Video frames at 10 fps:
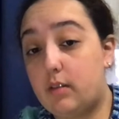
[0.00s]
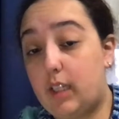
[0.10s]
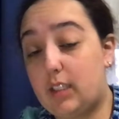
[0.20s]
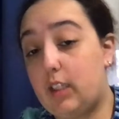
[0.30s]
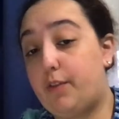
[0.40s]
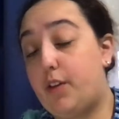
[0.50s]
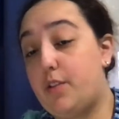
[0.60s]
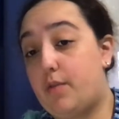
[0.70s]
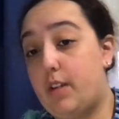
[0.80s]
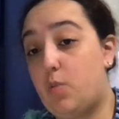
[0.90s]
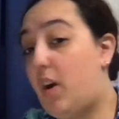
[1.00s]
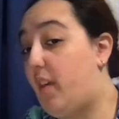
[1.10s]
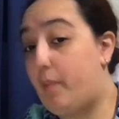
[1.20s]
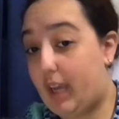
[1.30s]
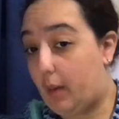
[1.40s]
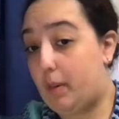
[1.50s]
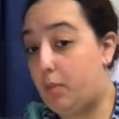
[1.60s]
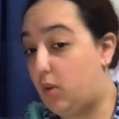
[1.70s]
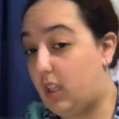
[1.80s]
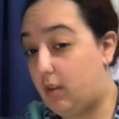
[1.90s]
That's their first reason why they pick up a
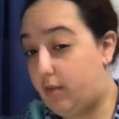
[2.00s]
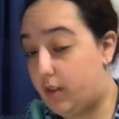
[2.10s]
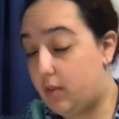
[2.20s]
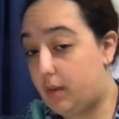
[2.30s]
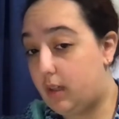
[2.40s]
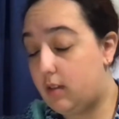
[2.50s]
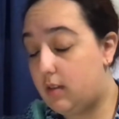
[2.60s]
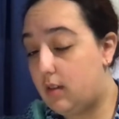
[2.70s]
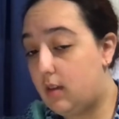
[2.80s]
book in the first place.